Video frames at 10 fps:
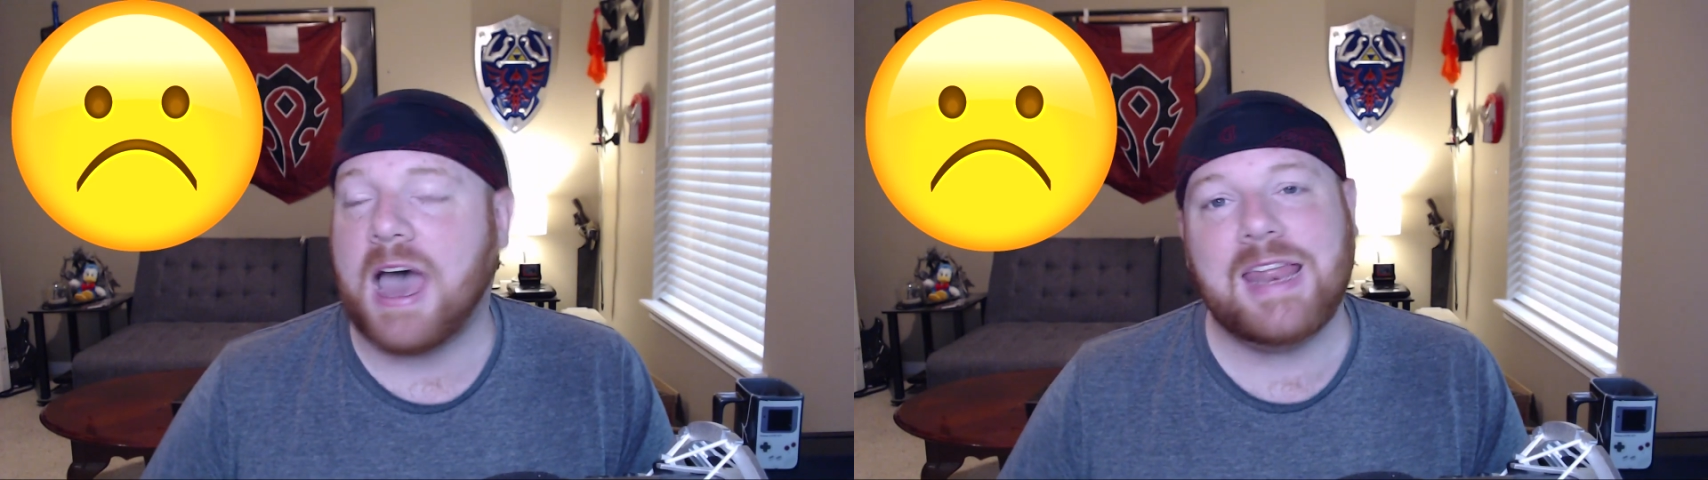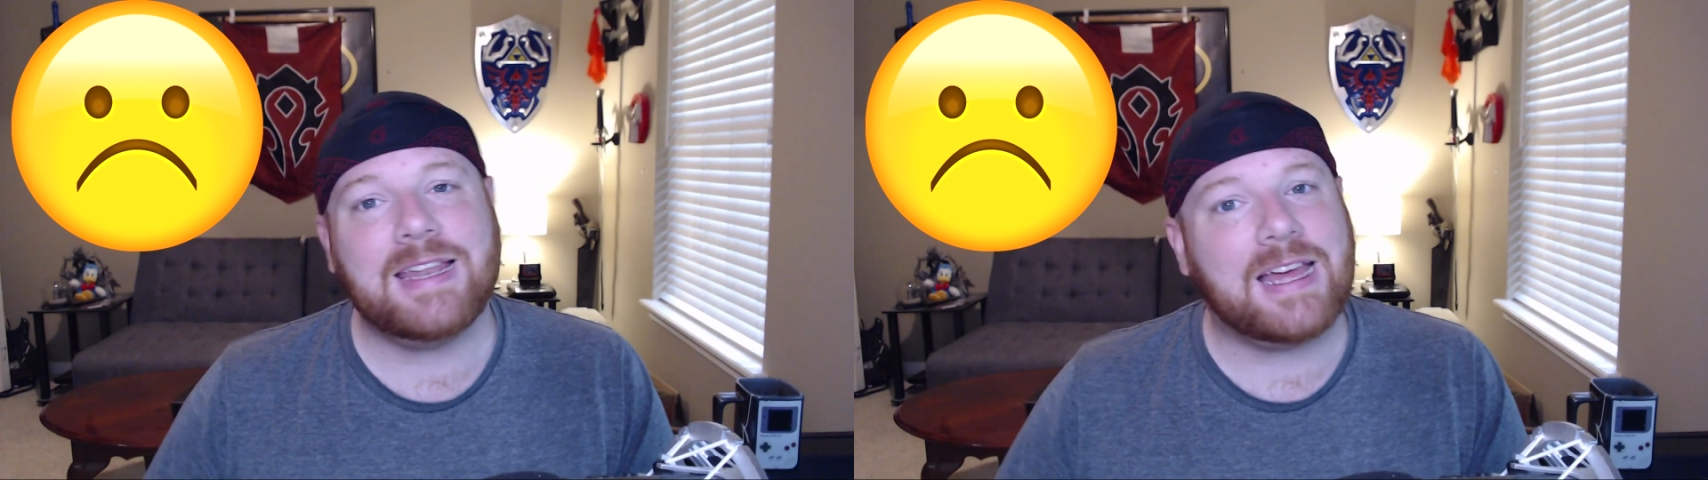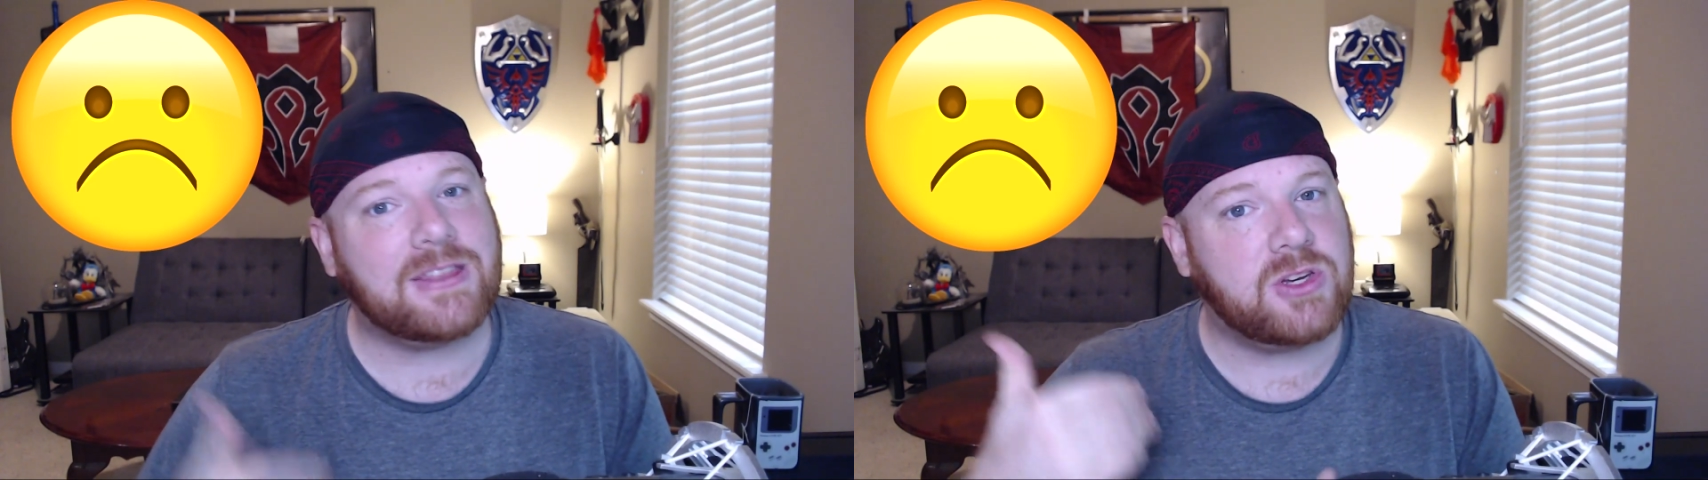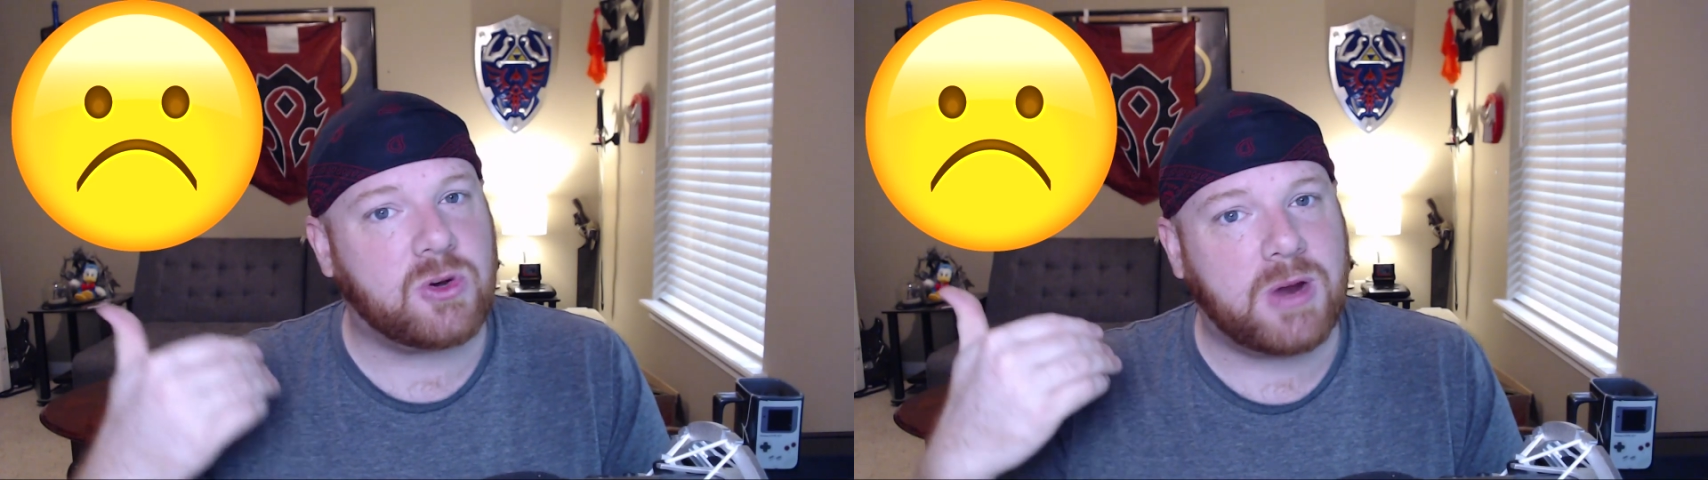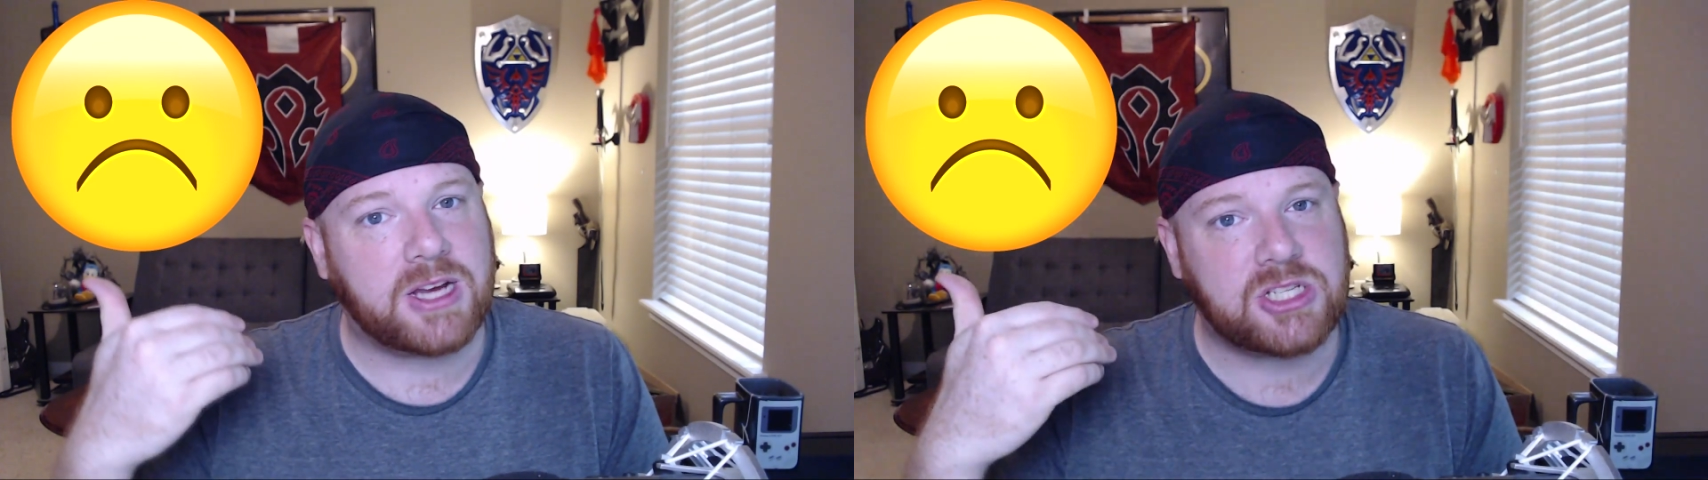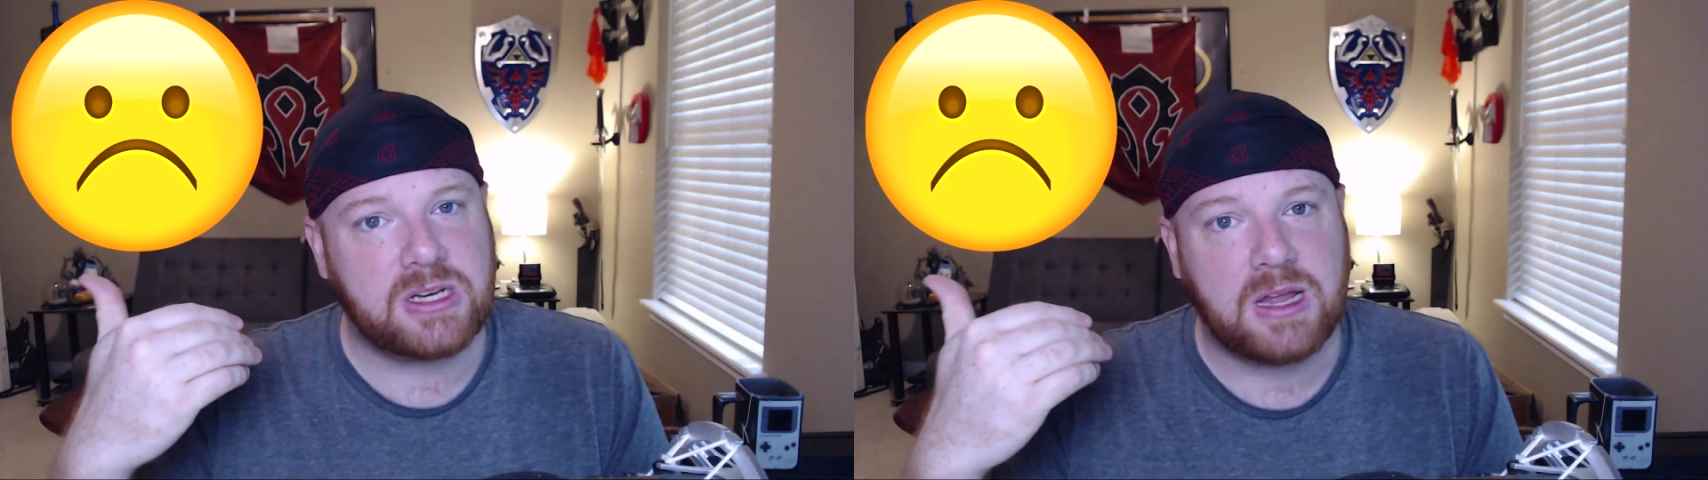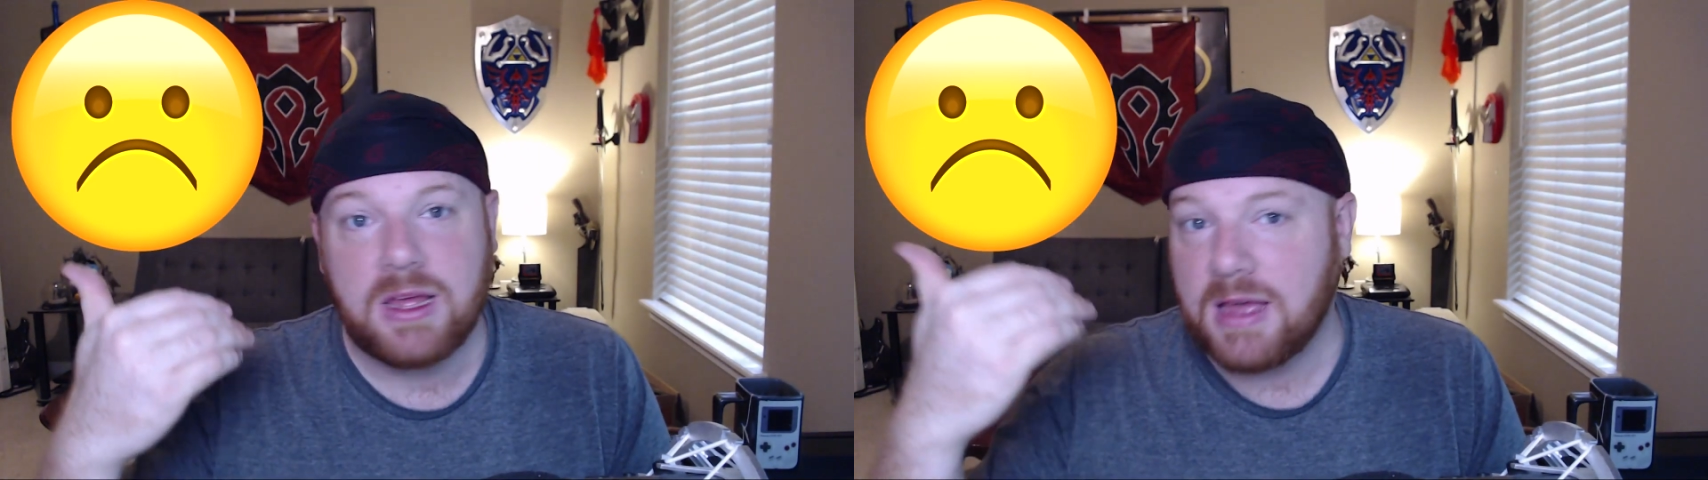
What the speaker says: didn't like the direction